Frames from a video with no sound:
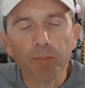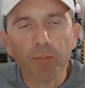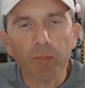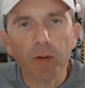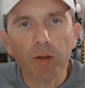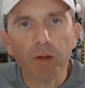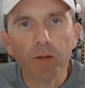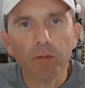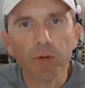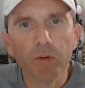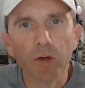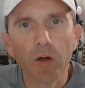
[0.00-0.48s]

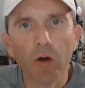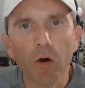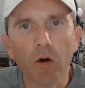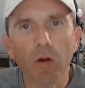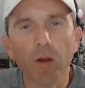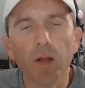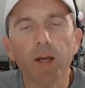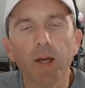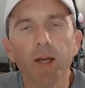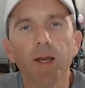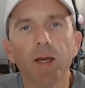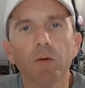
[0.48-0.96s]
the call
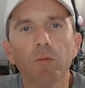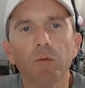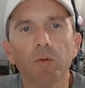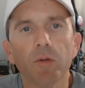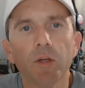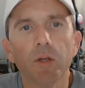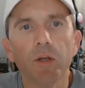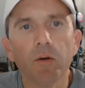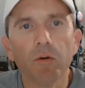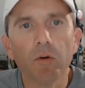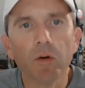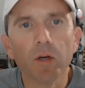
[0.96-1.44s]
I had with the
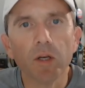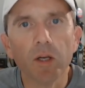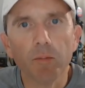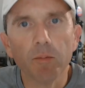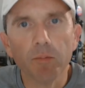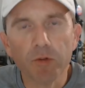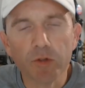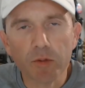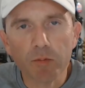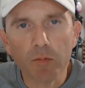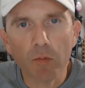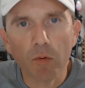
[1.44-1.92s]
Hero Club
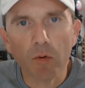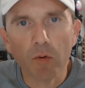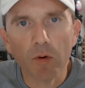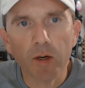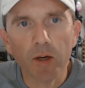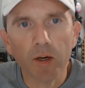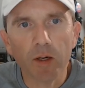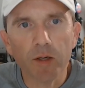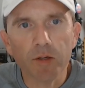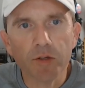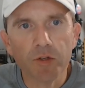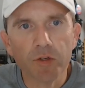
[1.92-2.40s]
this
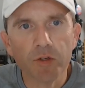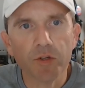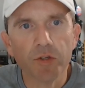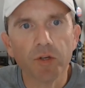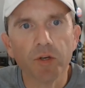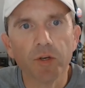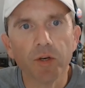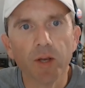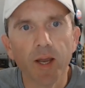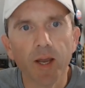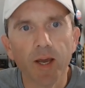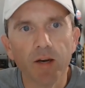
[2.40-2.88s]
morning is just to
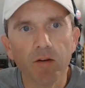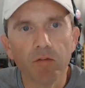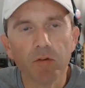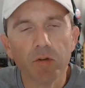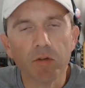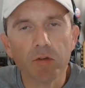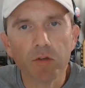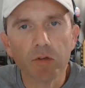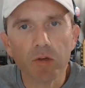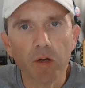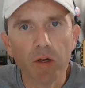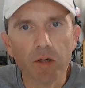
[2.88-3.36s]
kind of
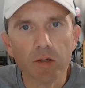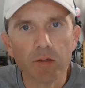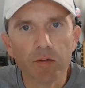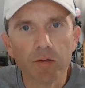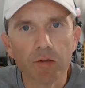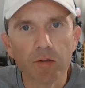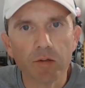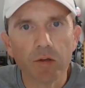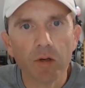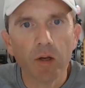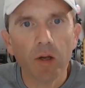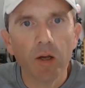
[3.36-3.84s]

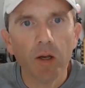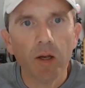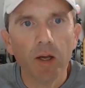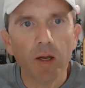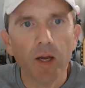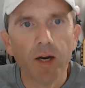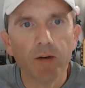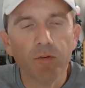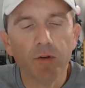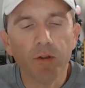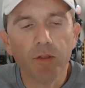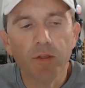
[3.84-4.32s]
discuss
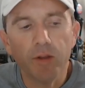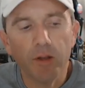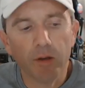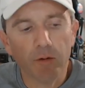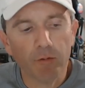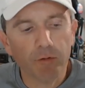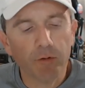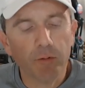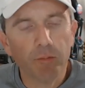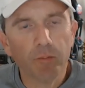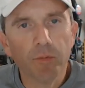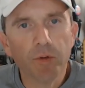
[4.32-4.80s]
everything
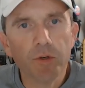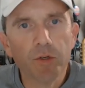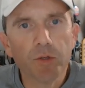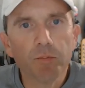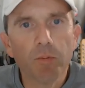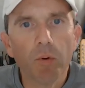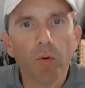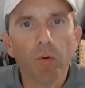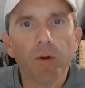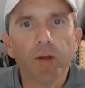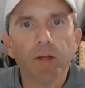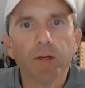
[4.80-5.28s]
from this
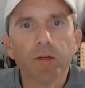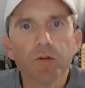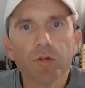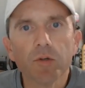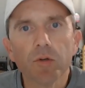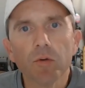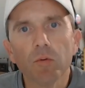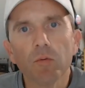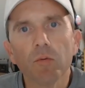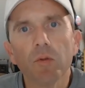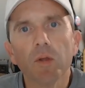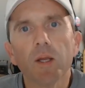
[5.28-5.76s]
point
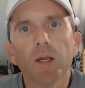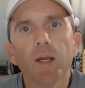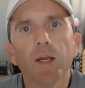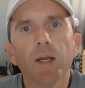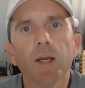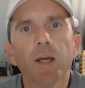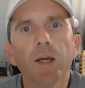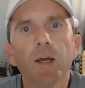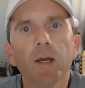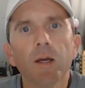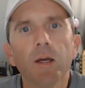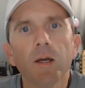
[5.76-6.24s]
to the
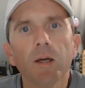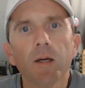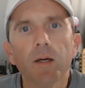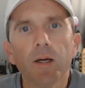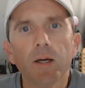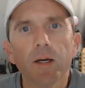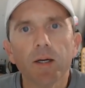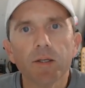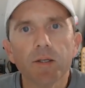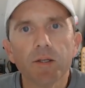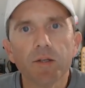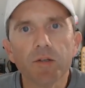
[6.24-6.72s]

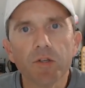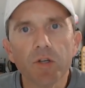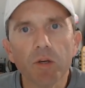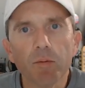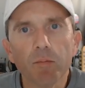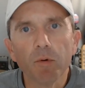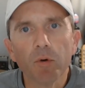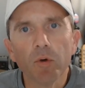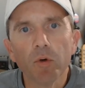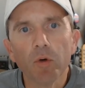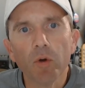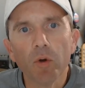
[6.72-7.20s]

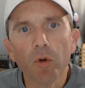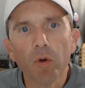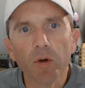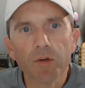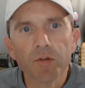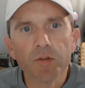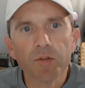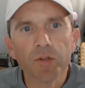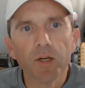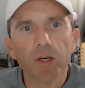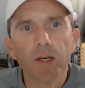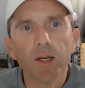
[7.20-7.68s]
December York
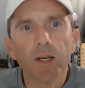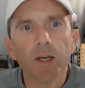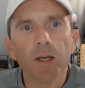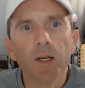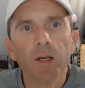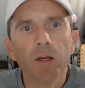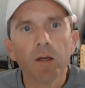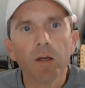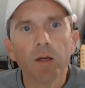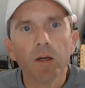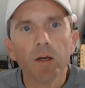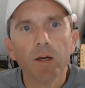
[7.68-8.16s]
City
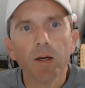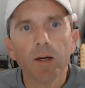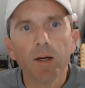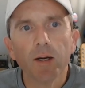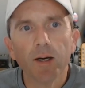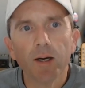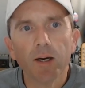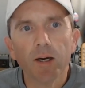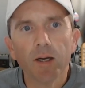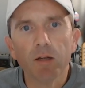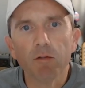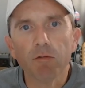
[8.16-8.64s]

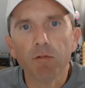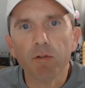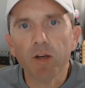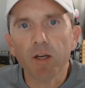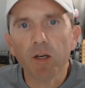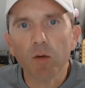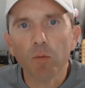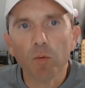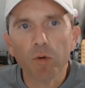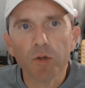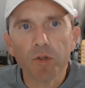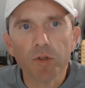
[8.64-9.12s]

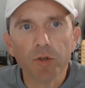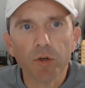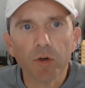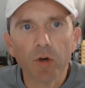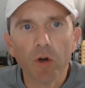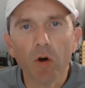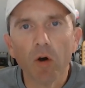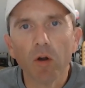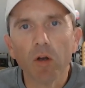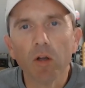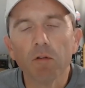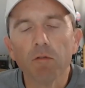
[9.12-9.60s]
event, which they're
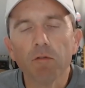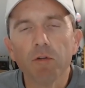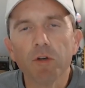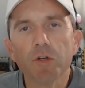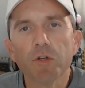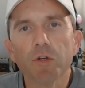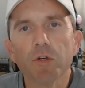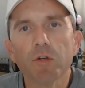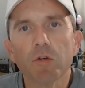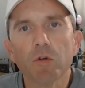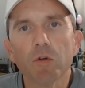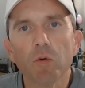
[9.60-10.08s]
calling
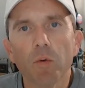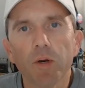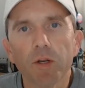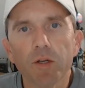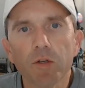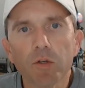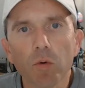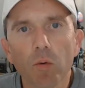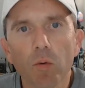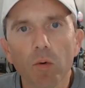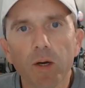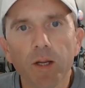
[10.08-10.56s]
Vision
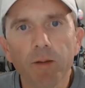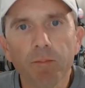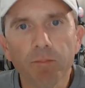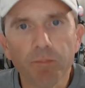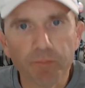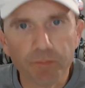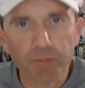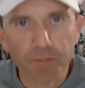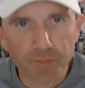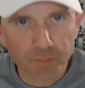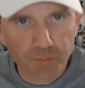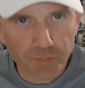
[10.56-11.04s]
2020.
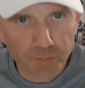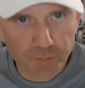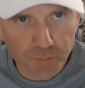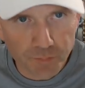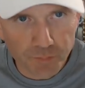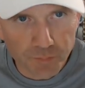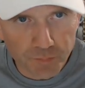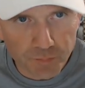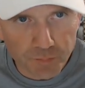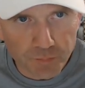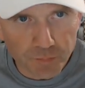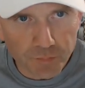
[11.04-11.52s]

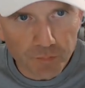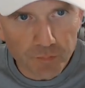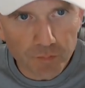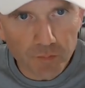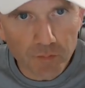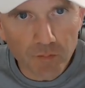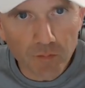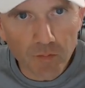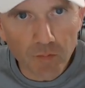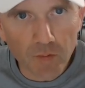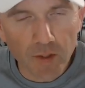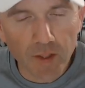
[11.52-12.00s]

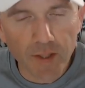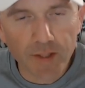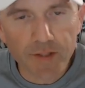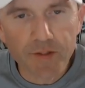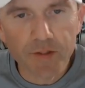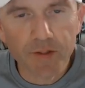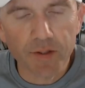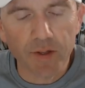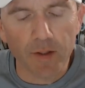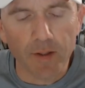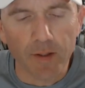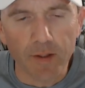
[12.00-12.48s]

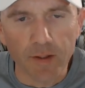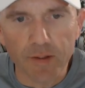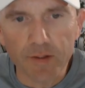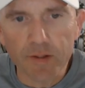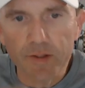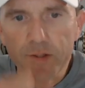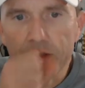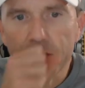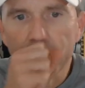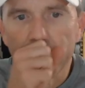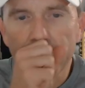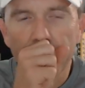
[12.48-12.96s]
And
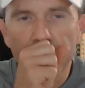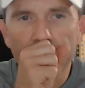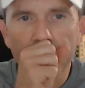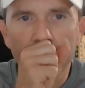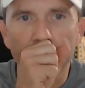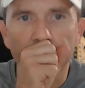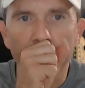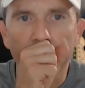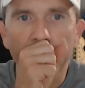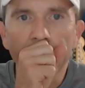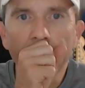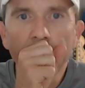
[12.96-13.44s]
excuse
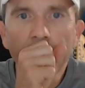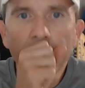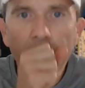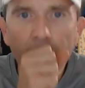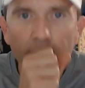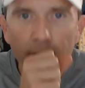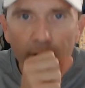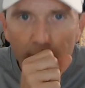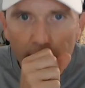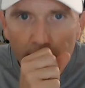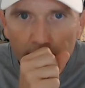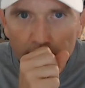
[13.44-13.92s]
me,
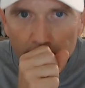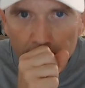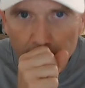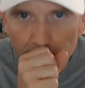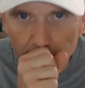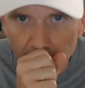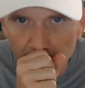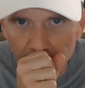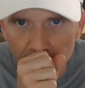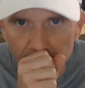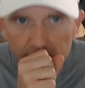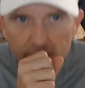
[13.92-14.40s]

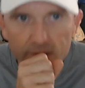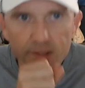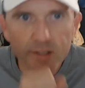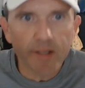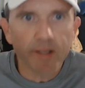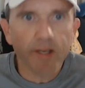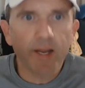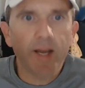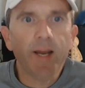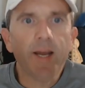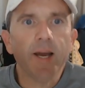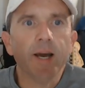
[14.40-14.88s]

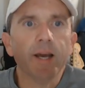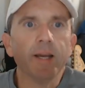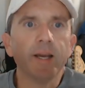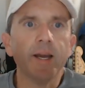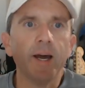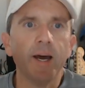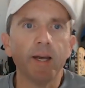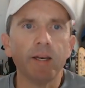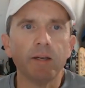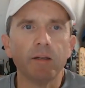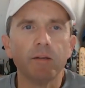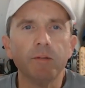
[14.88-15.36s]
today I
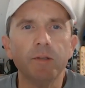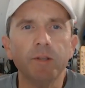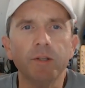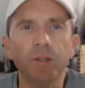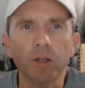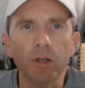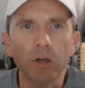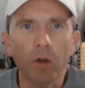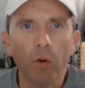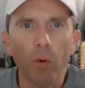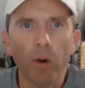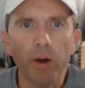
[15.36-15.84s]
got
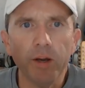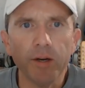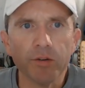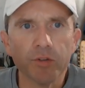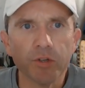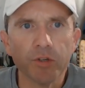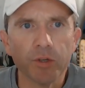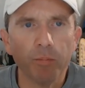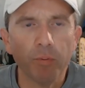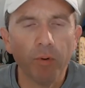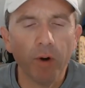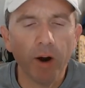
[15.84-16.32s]
quite a
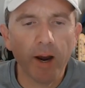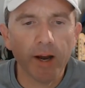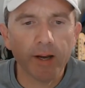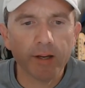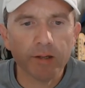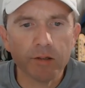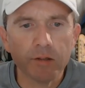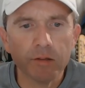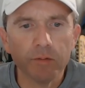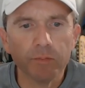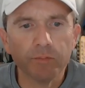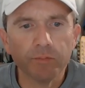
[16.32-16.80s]

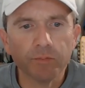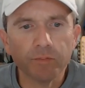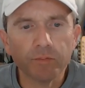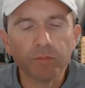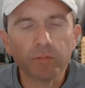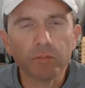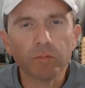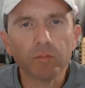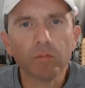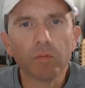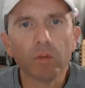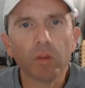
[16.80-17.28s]
surprise
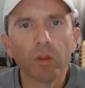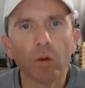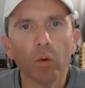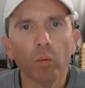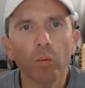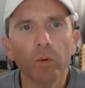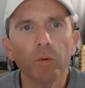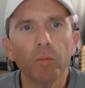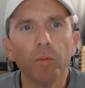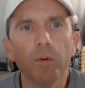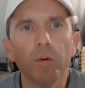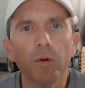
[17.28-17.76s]

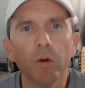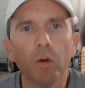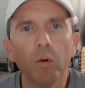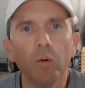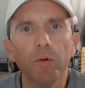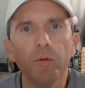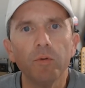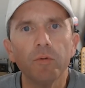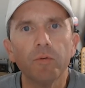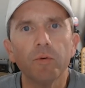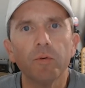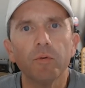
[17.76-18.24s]
when we were
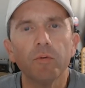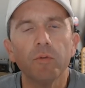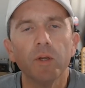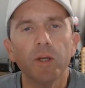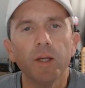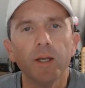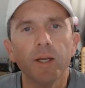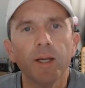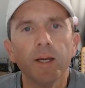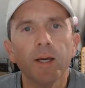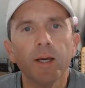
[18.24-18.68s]
going through the